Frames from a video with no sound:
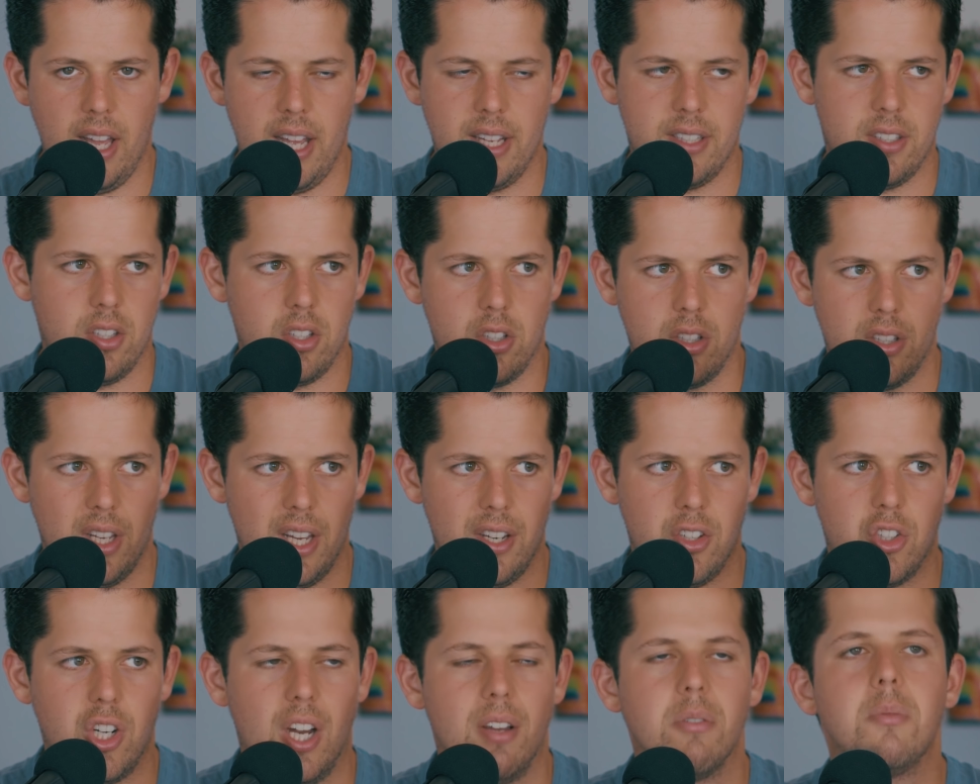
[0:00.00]
lights. It's,
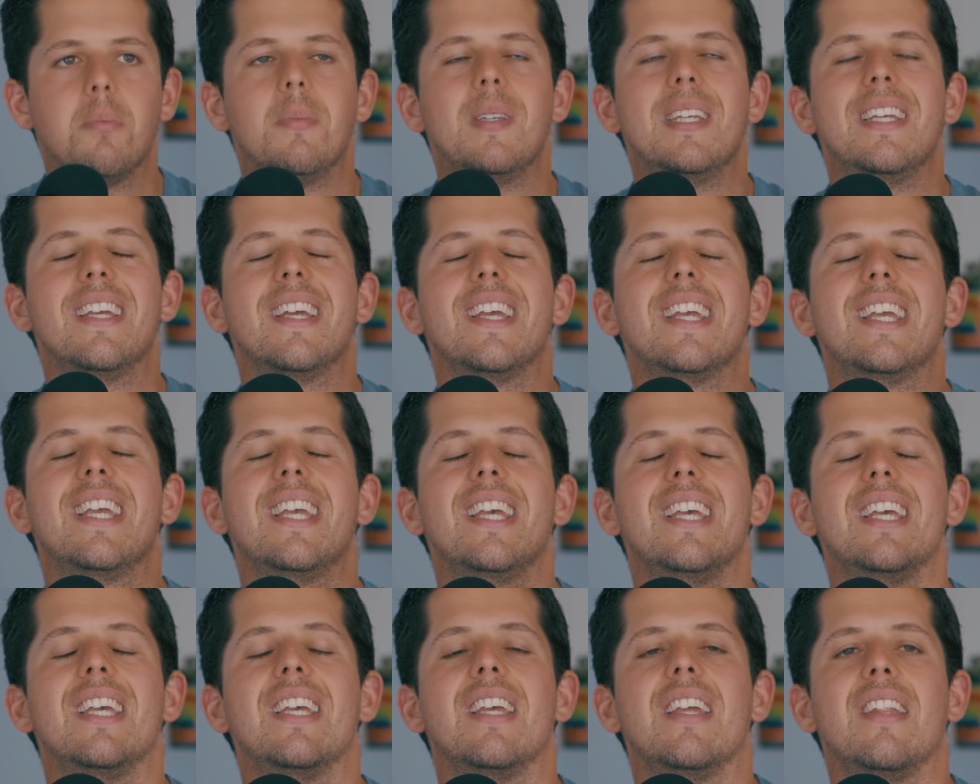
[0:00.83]
it drives me
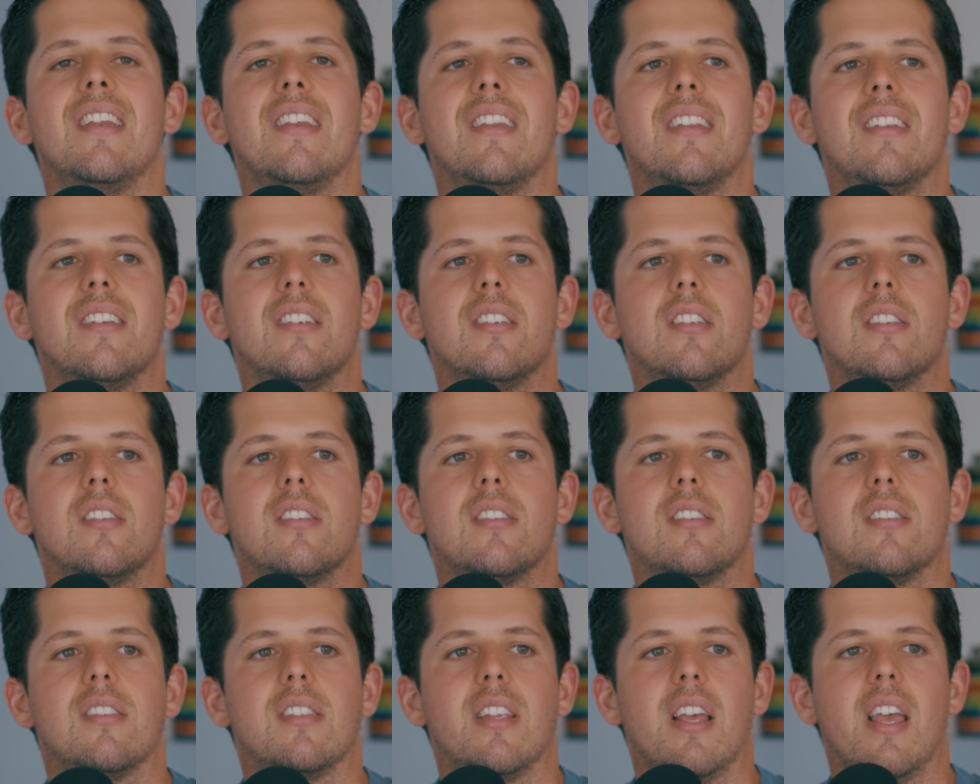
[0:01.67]

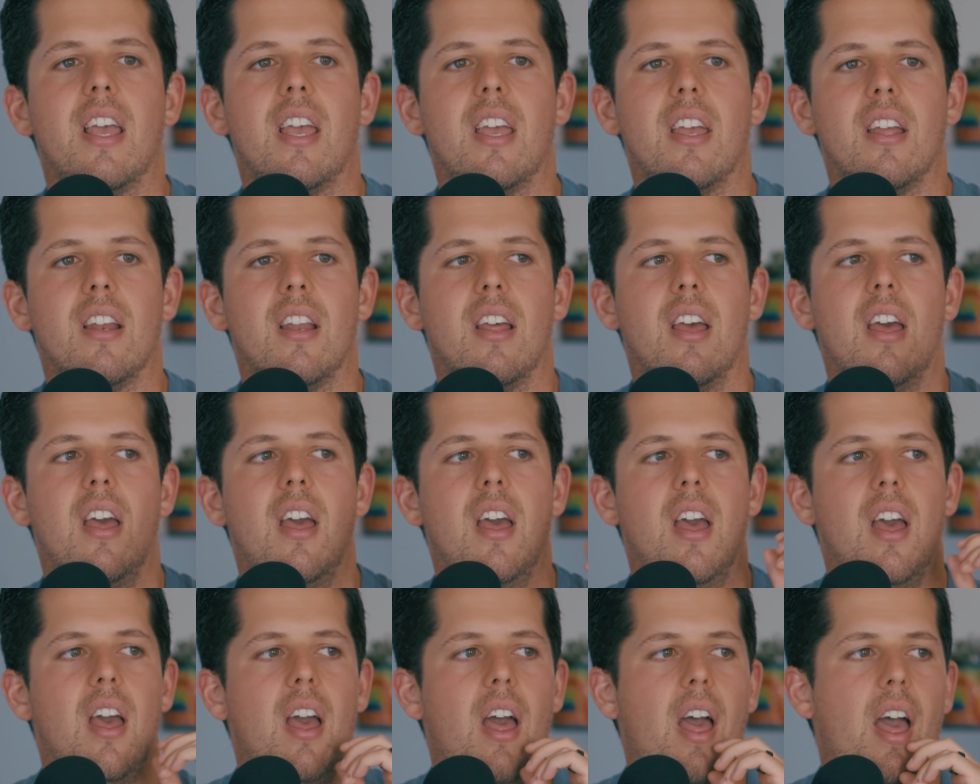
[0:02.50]
insane,
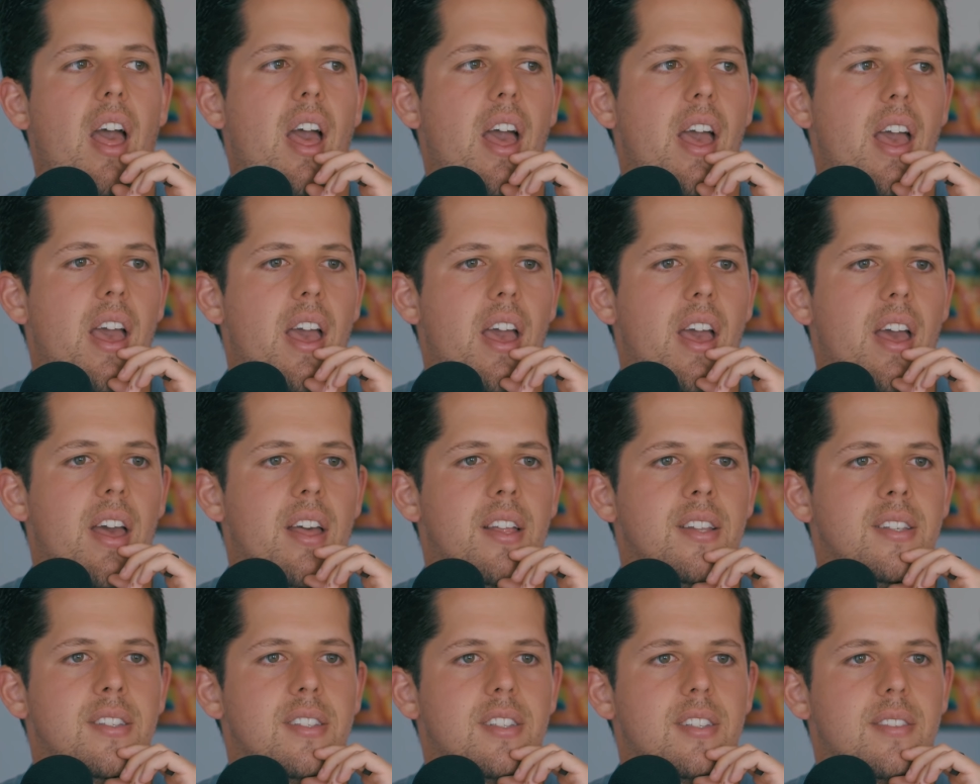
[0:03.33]

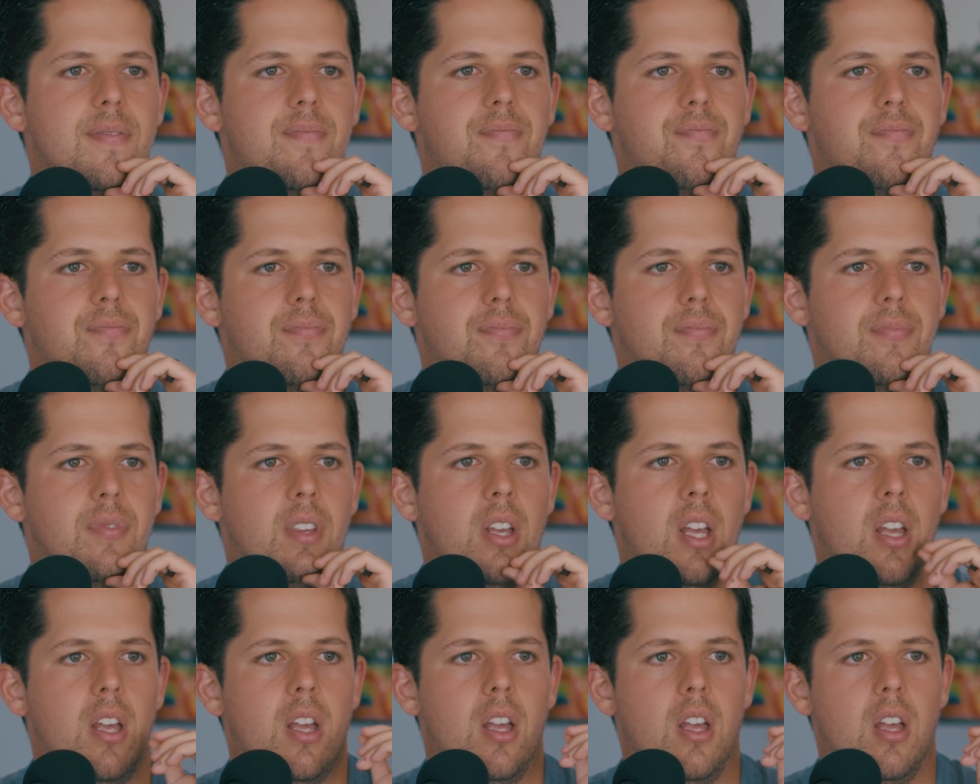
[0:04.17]
and
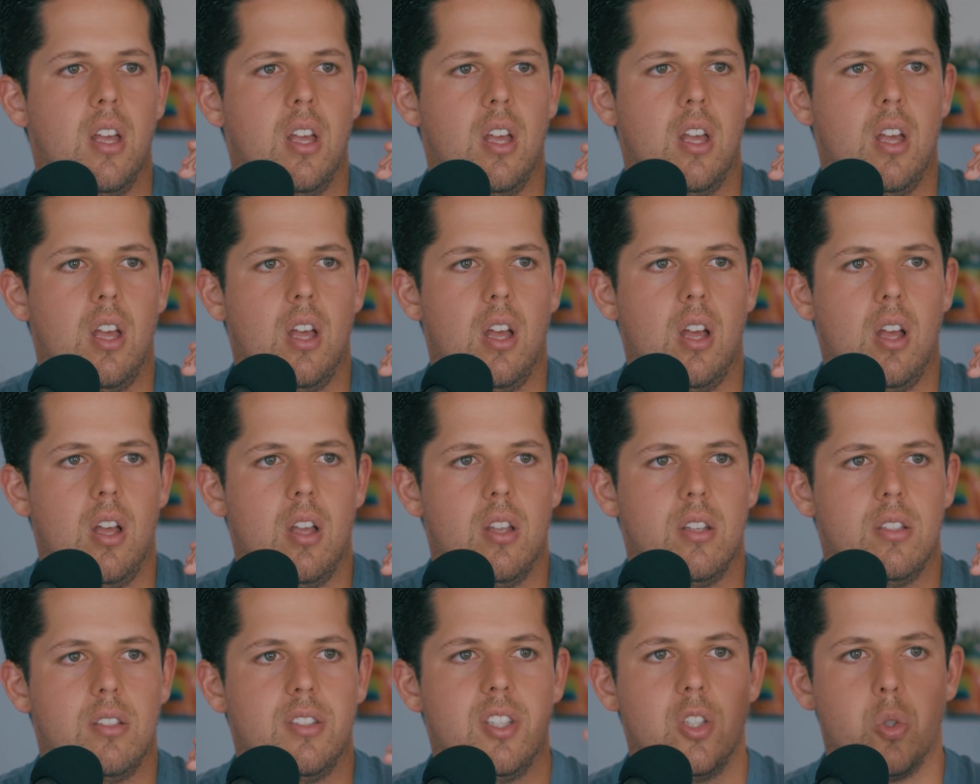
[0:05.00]

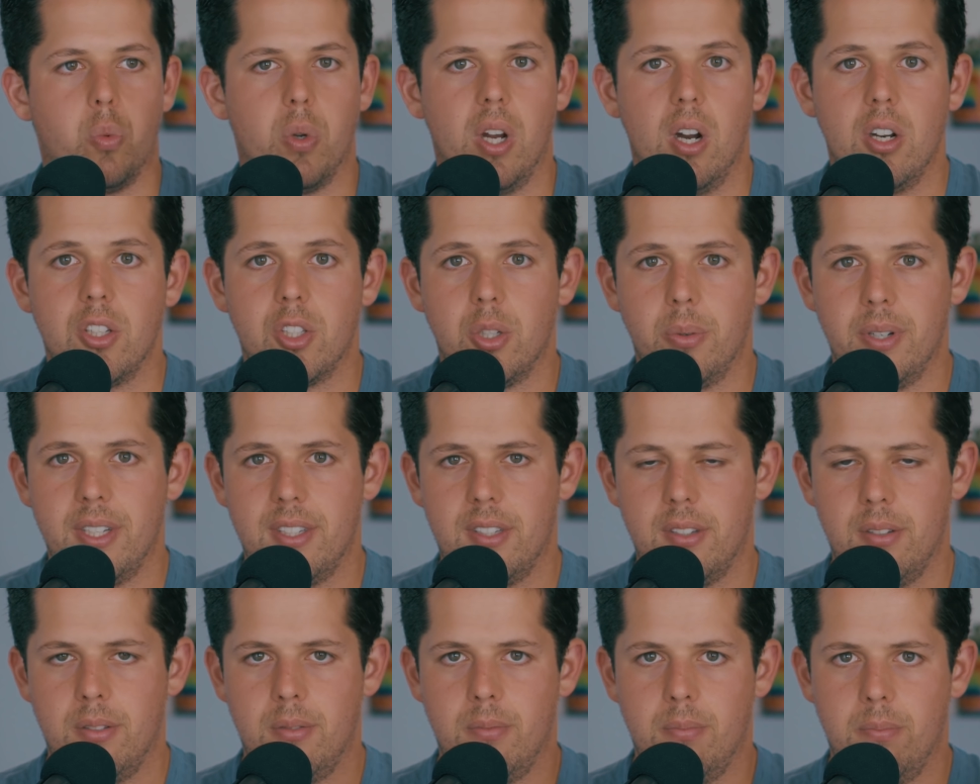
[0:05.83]
since we are so
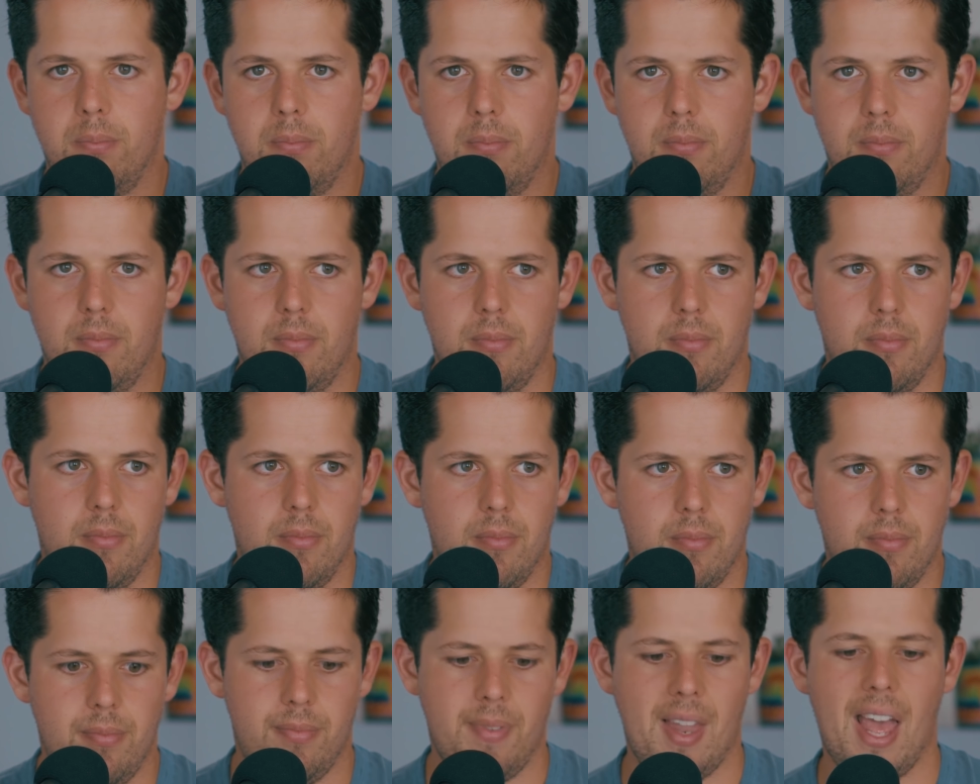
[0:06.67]
into
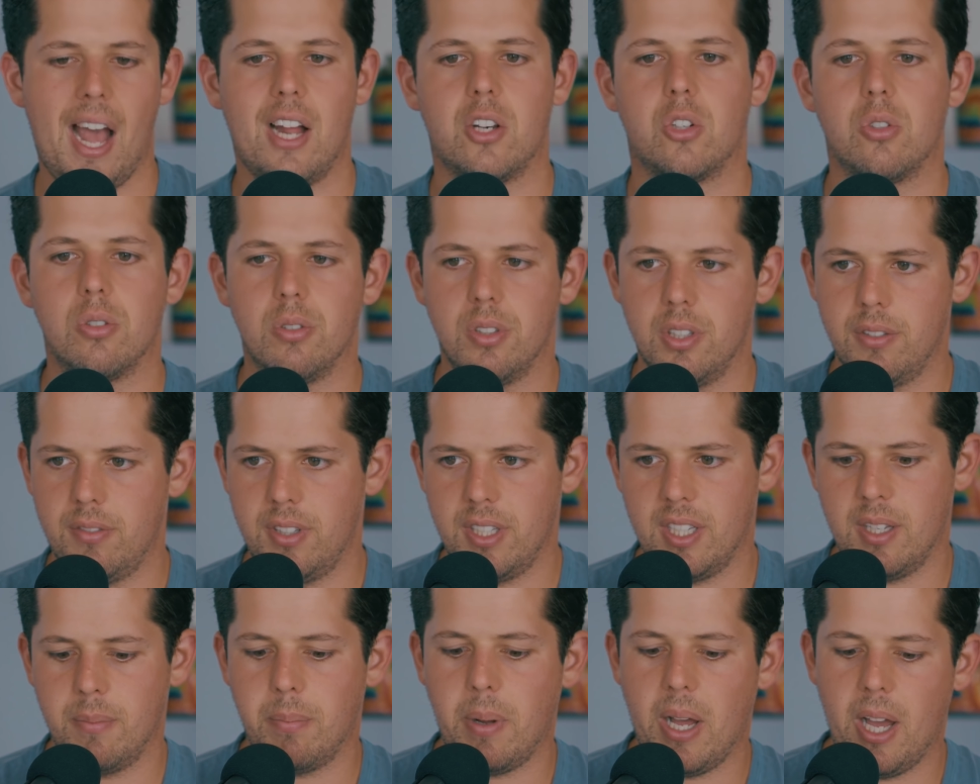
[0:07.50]
natural
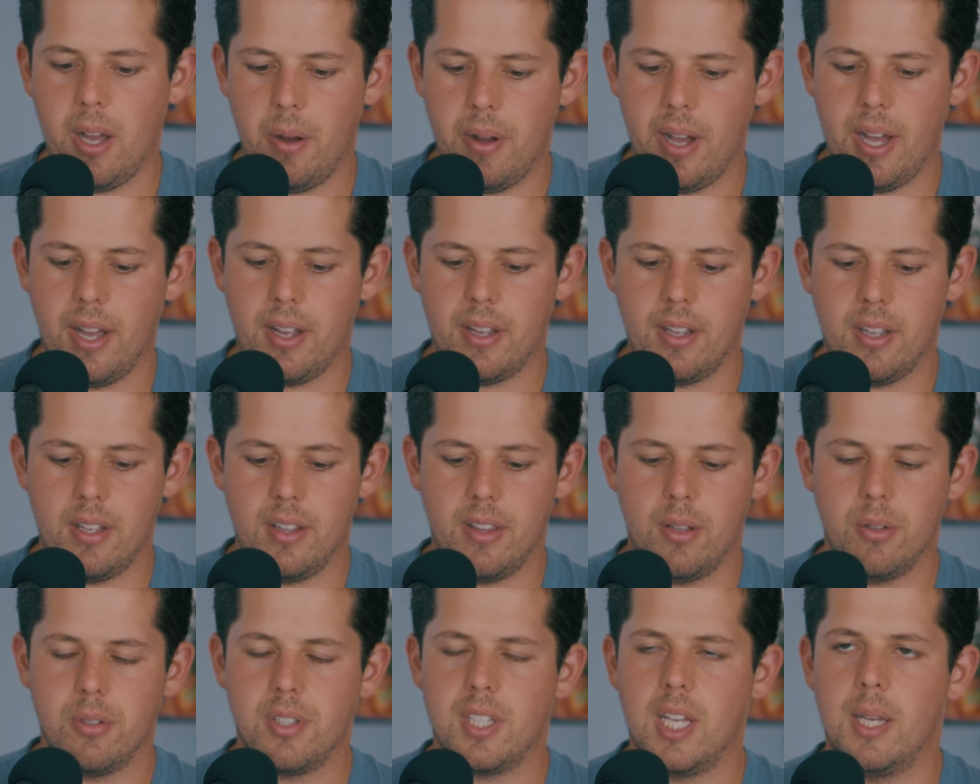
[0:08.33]
living and
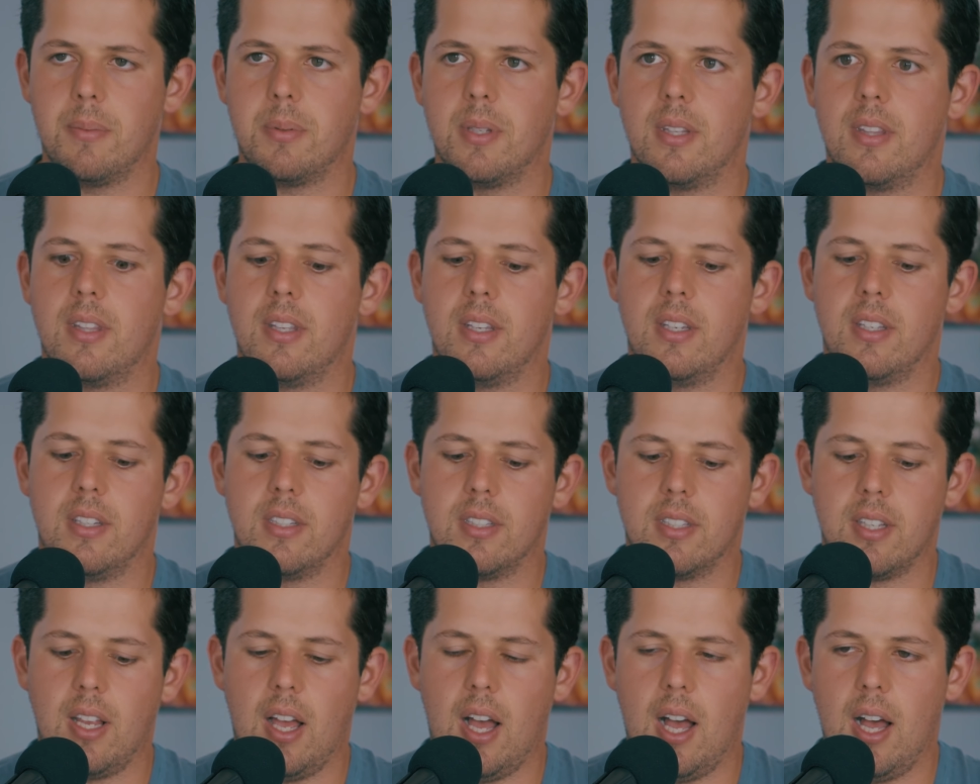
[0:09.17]
biohacking, those types of
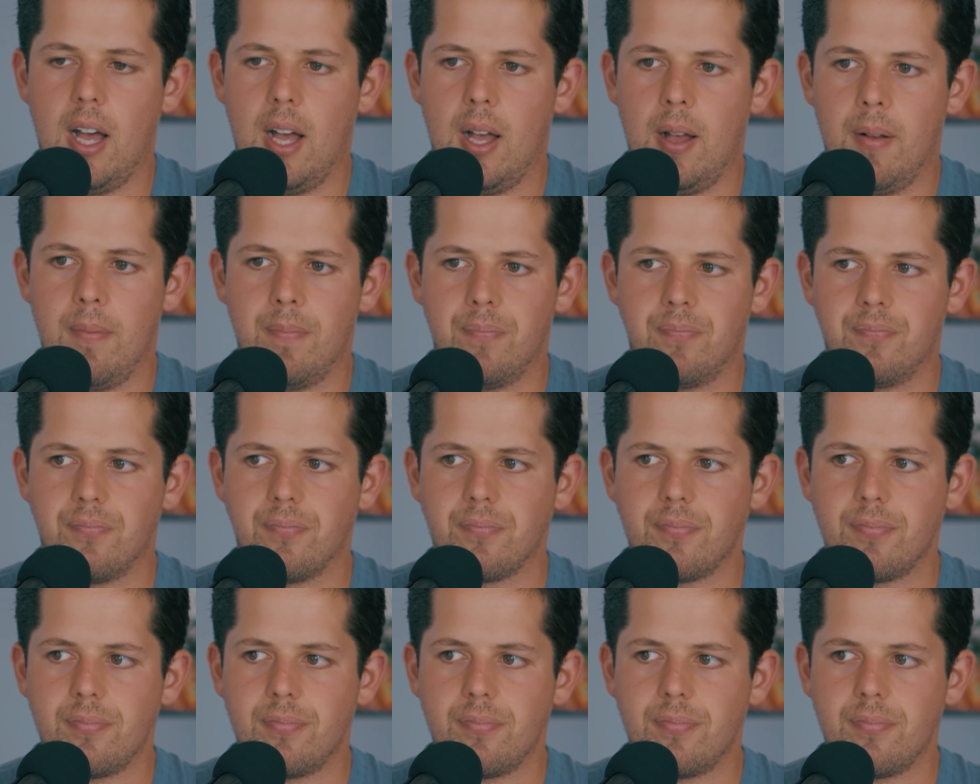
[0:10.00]
things. Um,